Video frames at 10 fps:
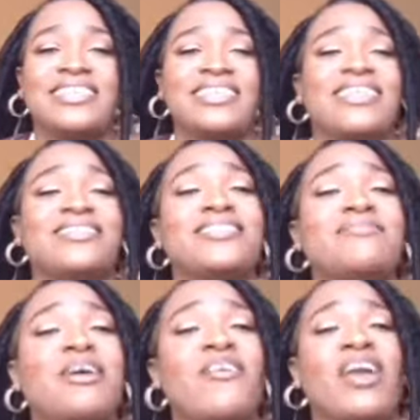That's just
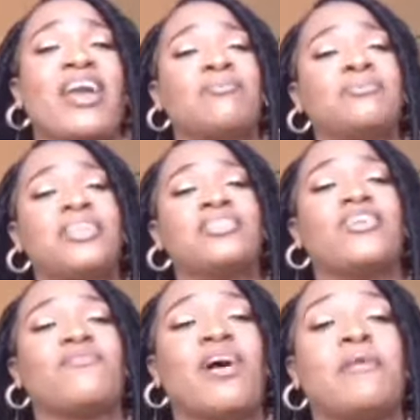my quick update
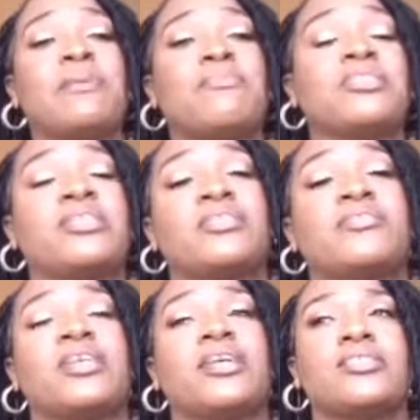of how my protective
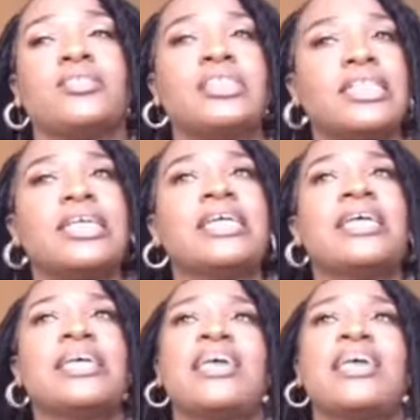style is doing.